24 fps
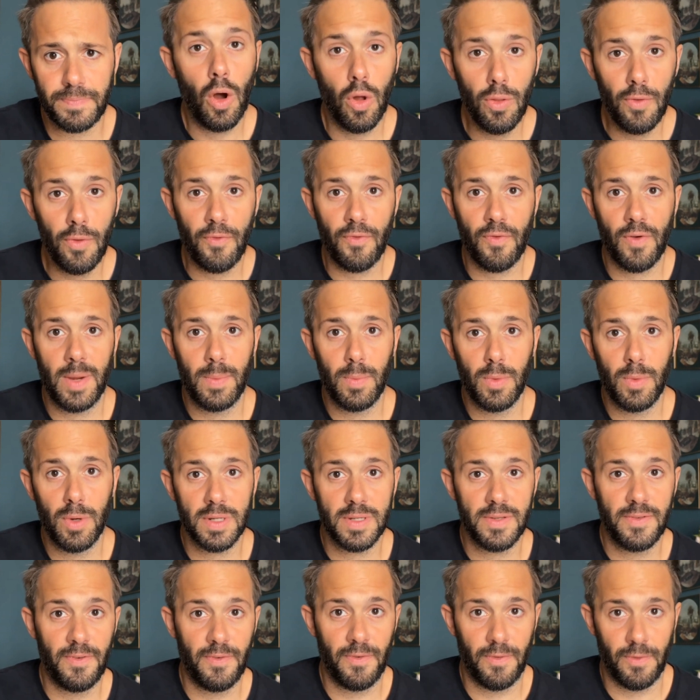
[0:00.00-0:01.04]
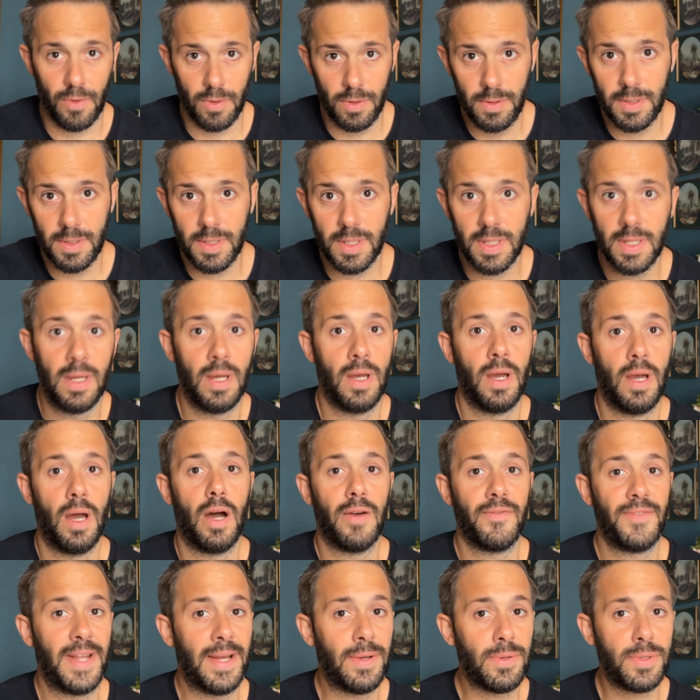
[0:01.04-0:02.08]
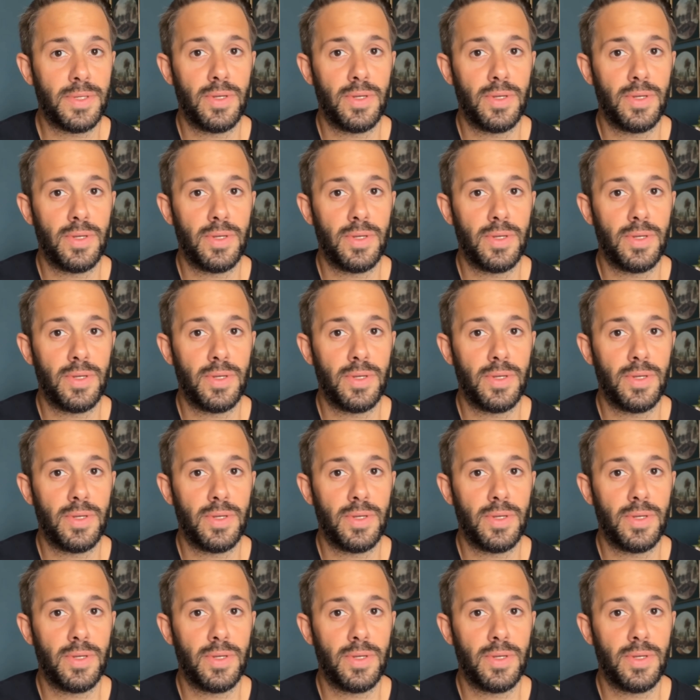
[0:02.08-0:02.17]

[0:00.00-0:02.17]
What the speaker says: On the frameworks front, I've now